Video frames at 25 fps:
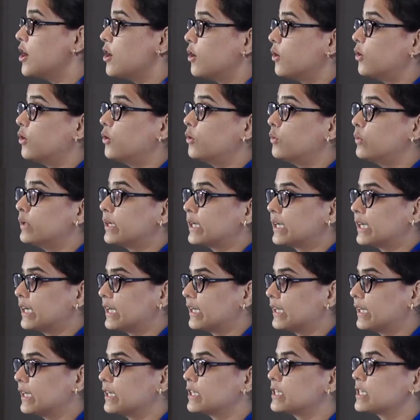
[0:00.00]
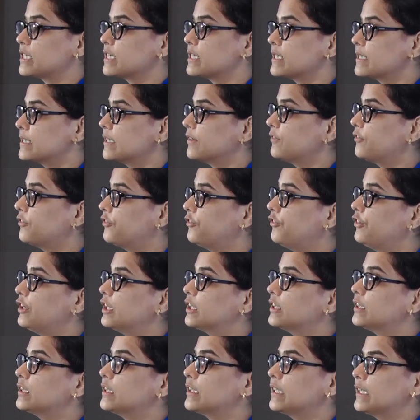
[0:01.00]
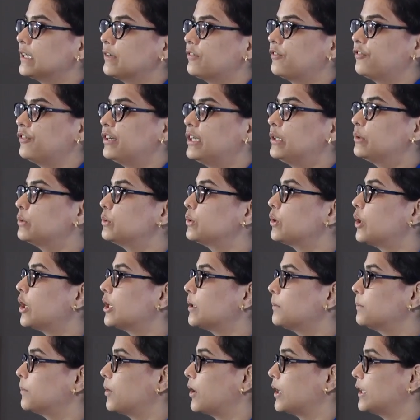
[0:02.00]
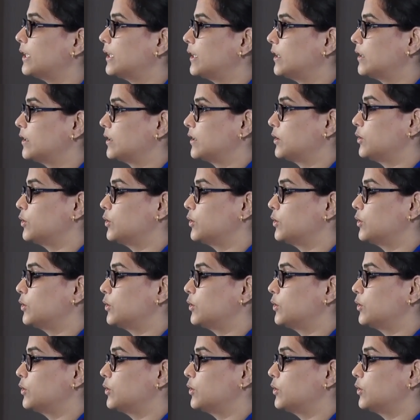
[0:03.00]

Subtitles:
Overcorrection is a fear if we do not monitor.